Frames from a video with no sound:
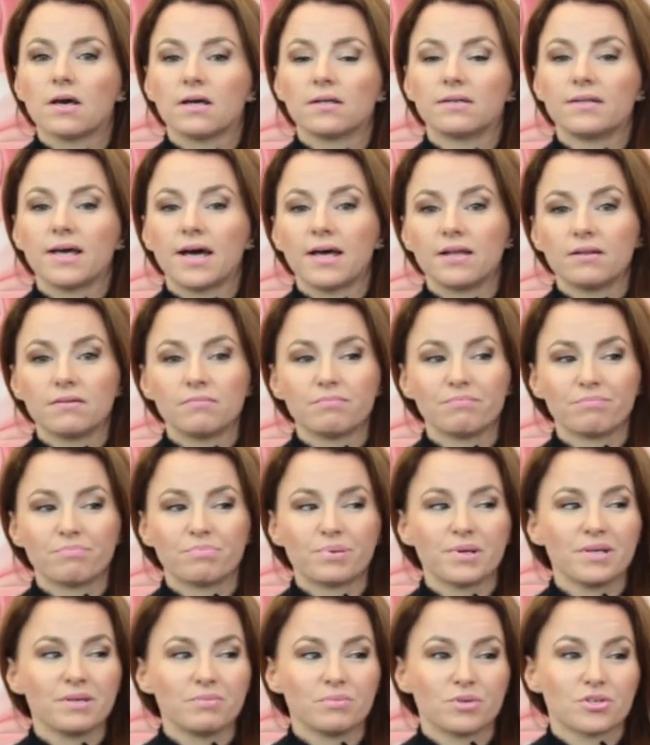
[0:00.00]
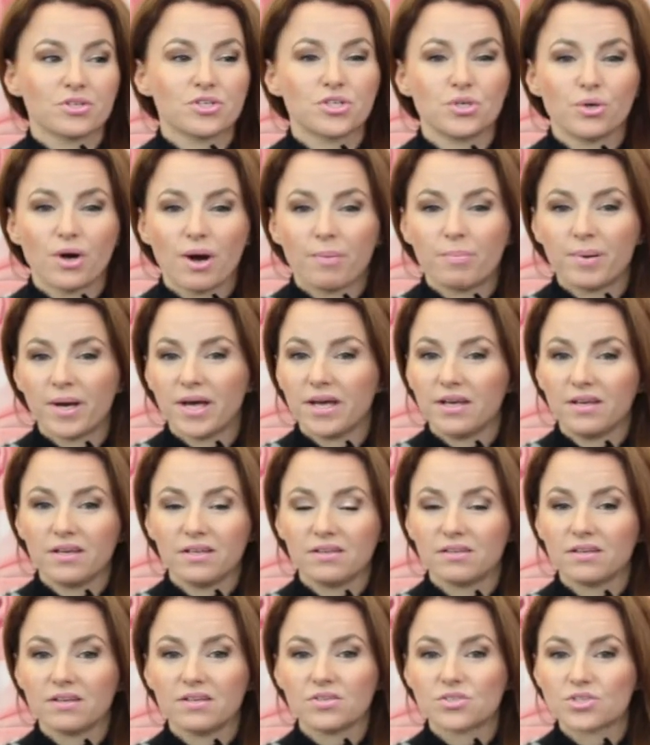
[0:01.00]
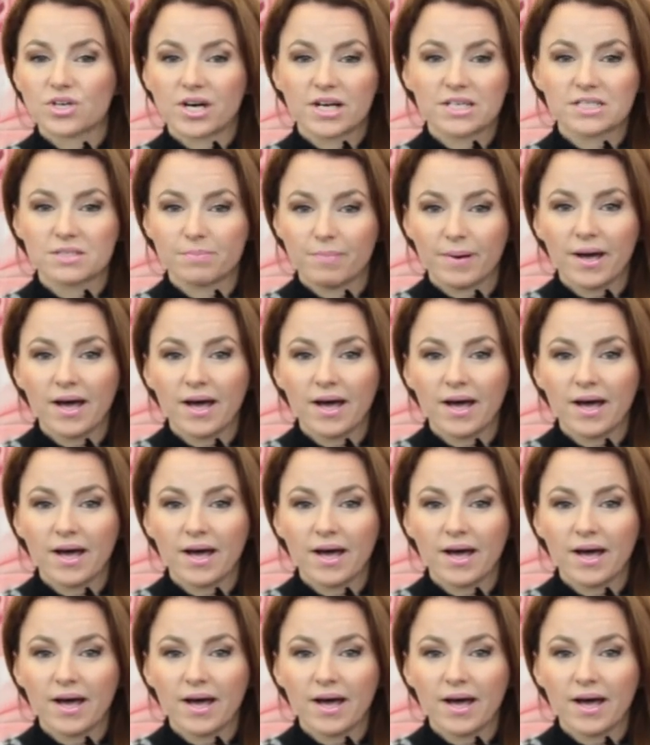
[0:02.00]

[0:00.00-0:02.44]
then pretty much you are paying the interest